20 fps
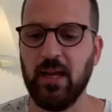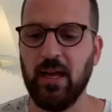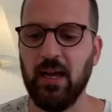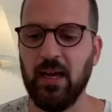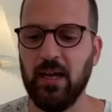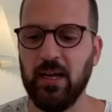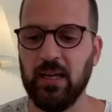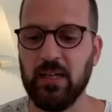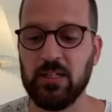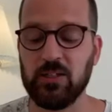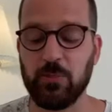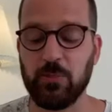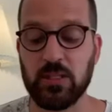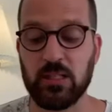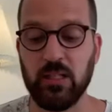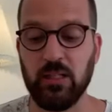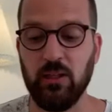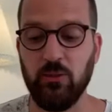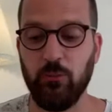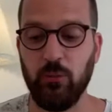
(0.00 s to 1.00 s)
And it's
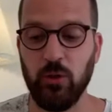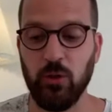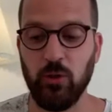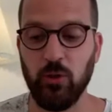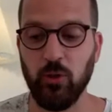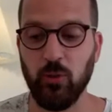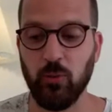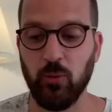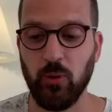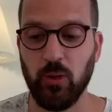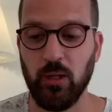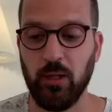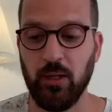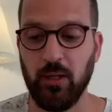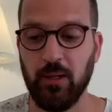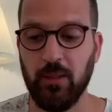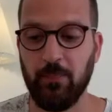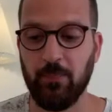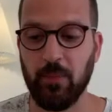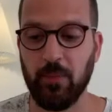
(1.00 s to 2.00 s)
basically a video
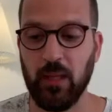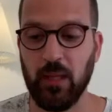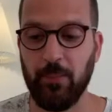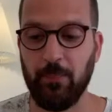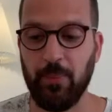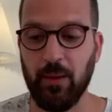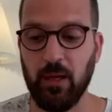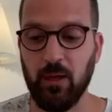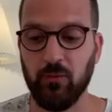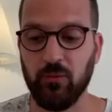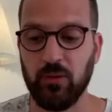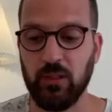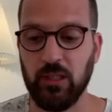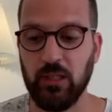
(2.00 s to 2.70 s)
about